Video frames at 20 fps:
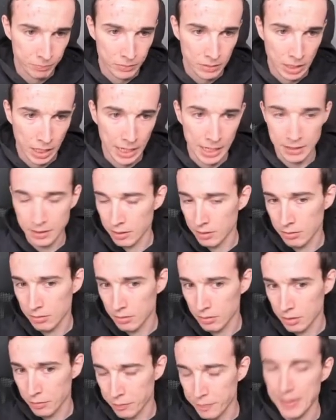and
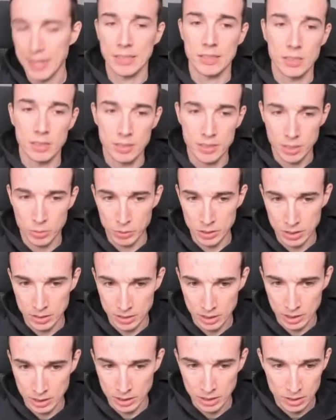the fact that this queen is
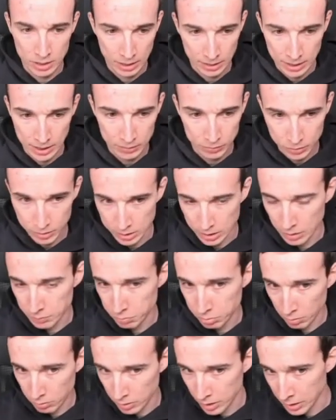here and not, for
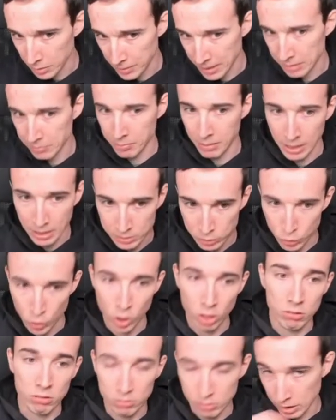example, on d1 makes
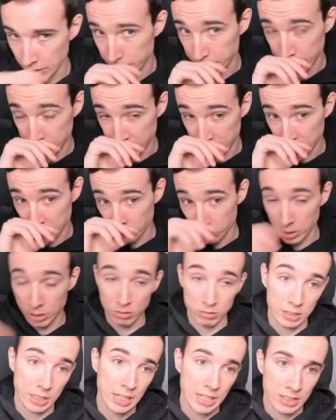all difference in the
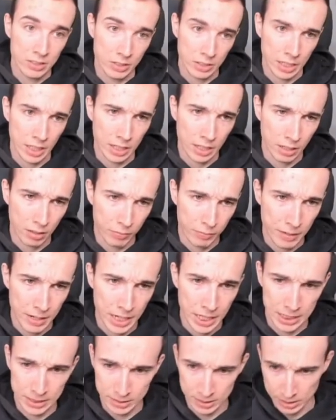world. The king is
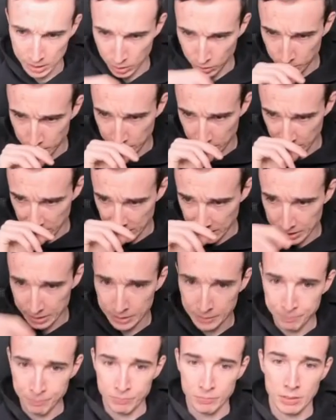very insecure here.
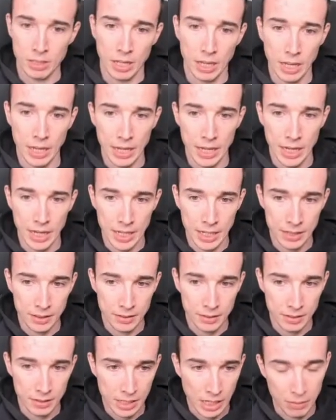And
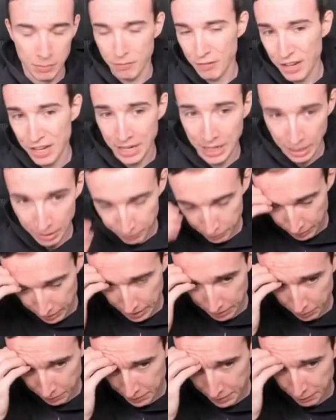uh, yeah, we very have we
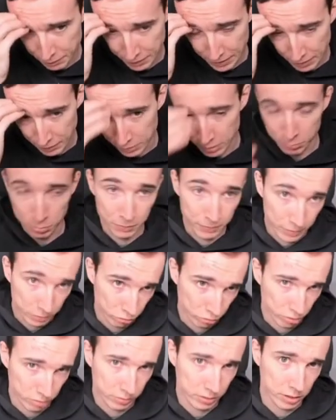have a very favorable
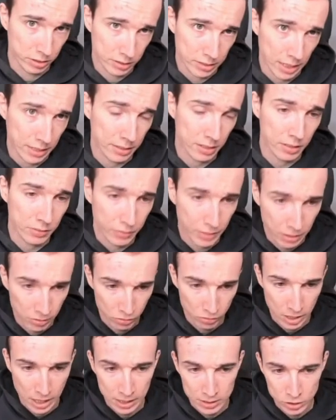version of the standard French
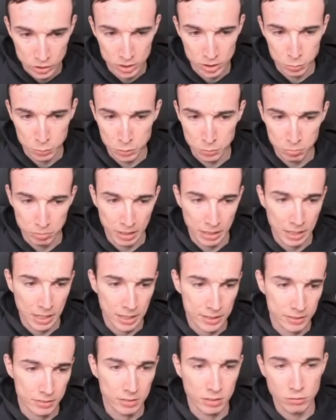structures. We will play
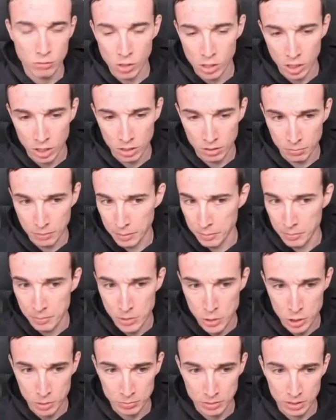castles long, maybe
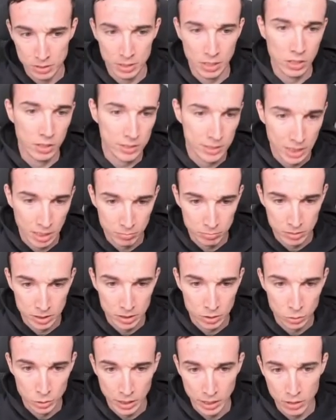bishop d3 or something,
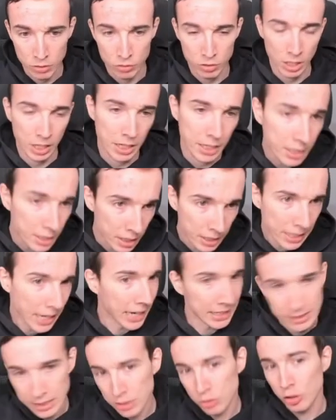rook h3,
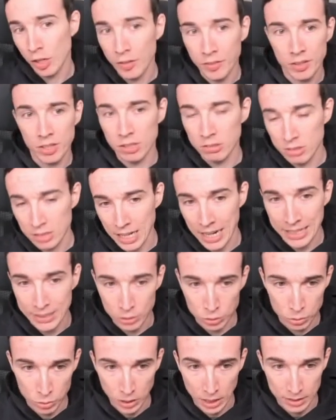and in general try
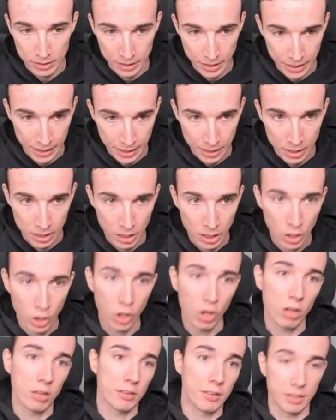to attack
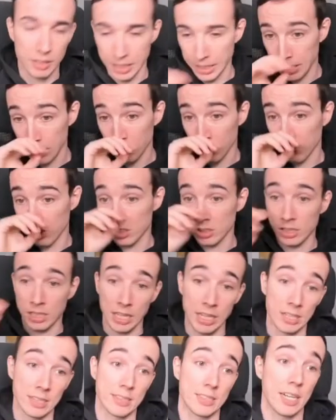the king on the
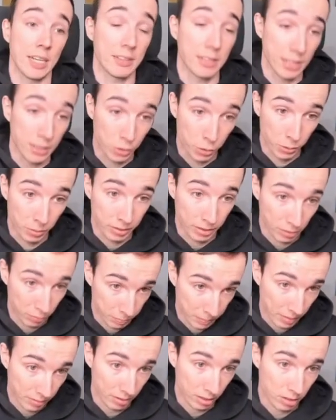king side and use our
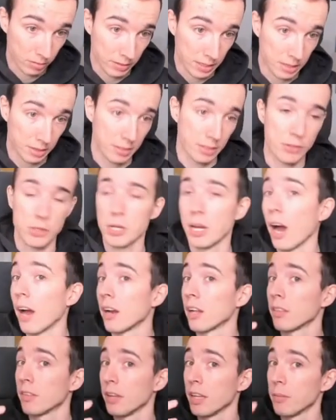space advantage
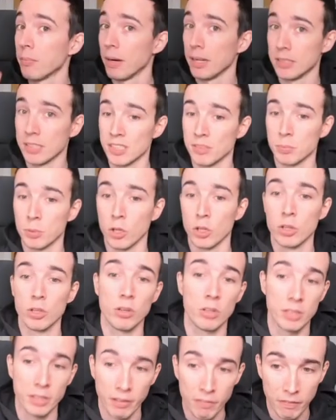guaranteed by this pawn
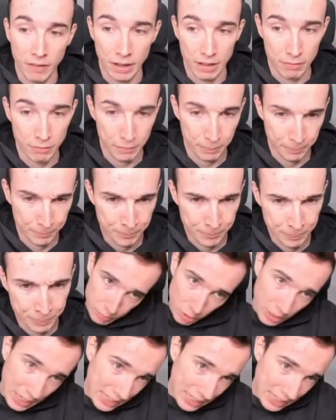on e5. Okay,